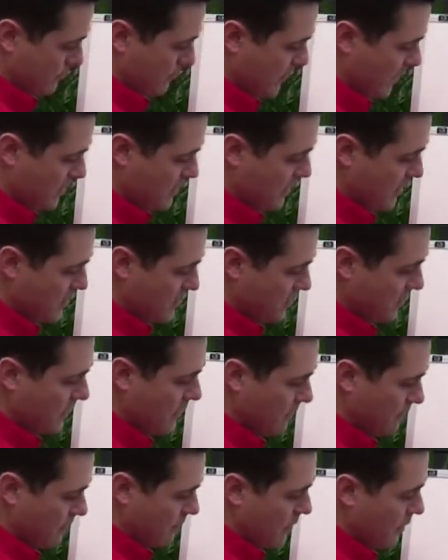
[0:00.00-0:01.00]
essentially.
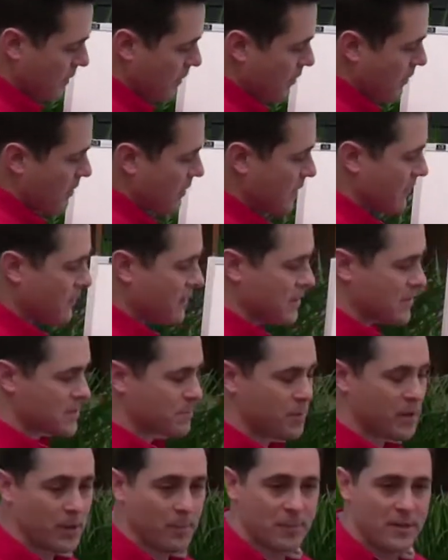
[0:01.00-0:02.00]
You know, it's giving this
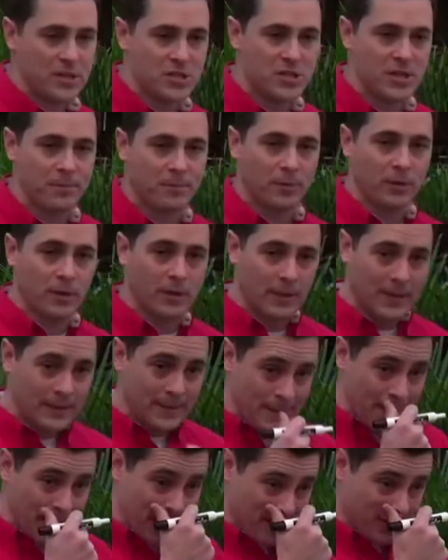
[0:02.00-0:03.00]
pyramid-shaped look like
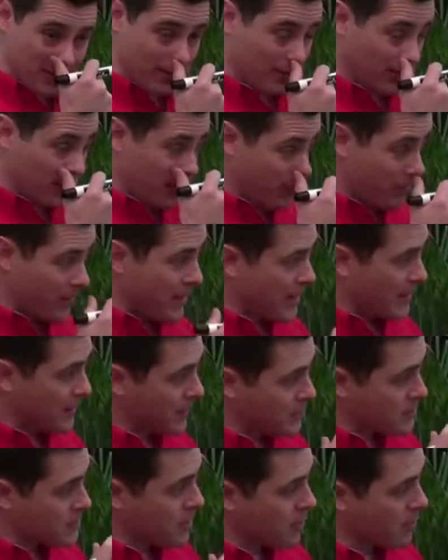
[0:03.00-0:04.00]
that, and you love that, and
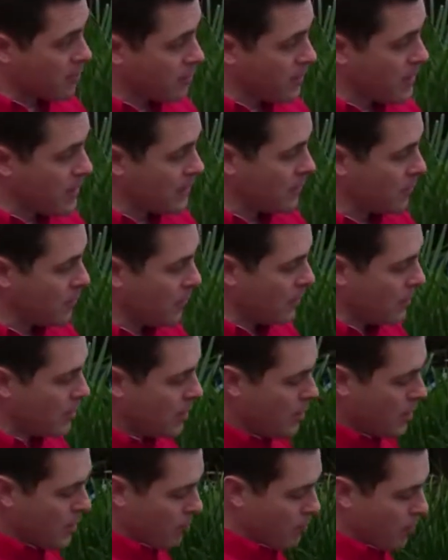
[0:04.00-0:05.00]
that was all great. Or
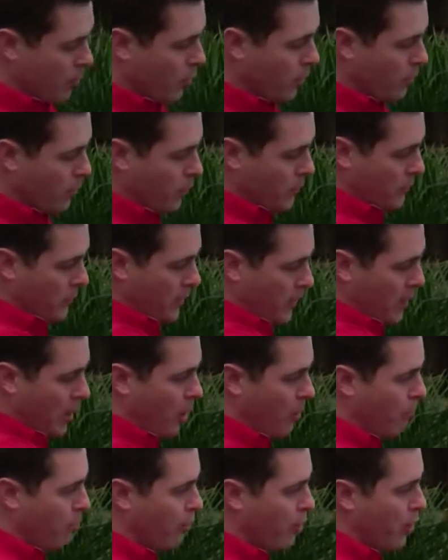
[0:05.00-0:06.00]
what we
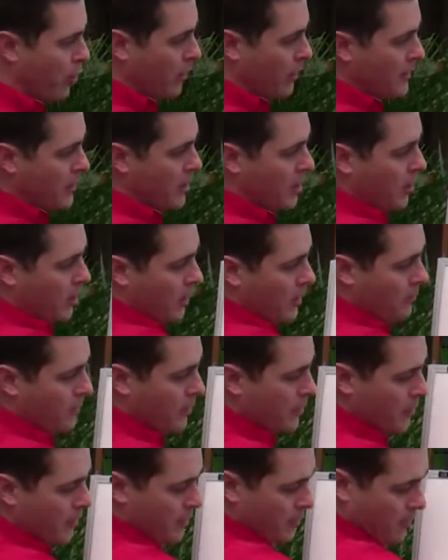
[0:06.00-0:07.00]
call broadly
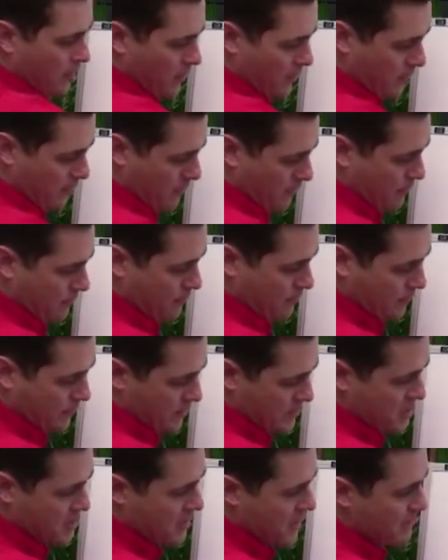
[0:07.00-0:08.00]
columnar
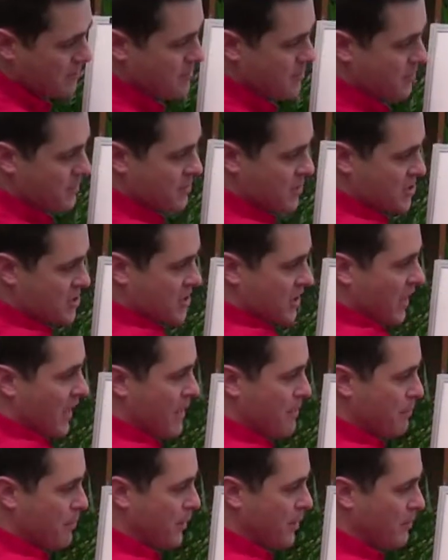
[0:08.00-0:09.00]
in shape, so there's a
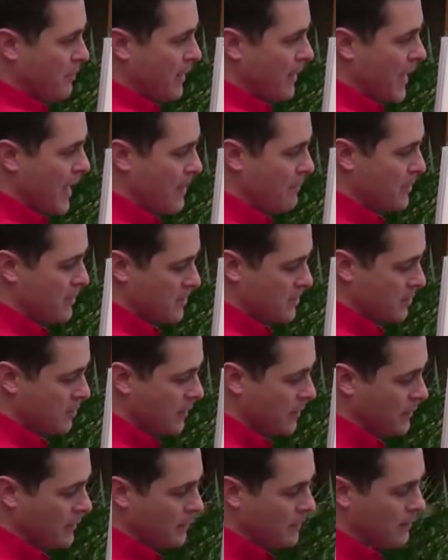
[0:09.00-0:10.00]
slight pyramid habit to it.